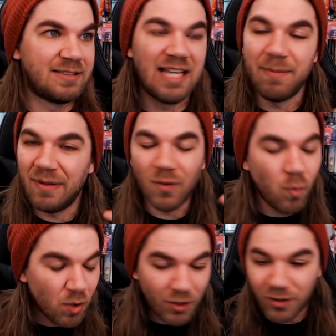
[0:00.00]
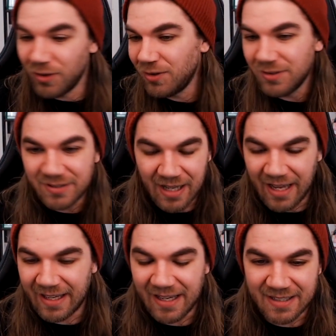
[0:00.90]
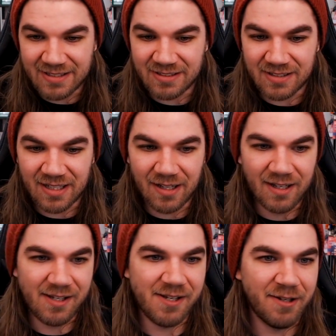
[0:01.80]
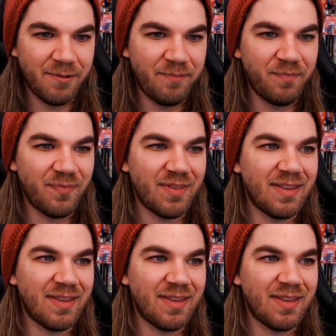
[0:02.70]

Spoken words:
demon world, I guess. A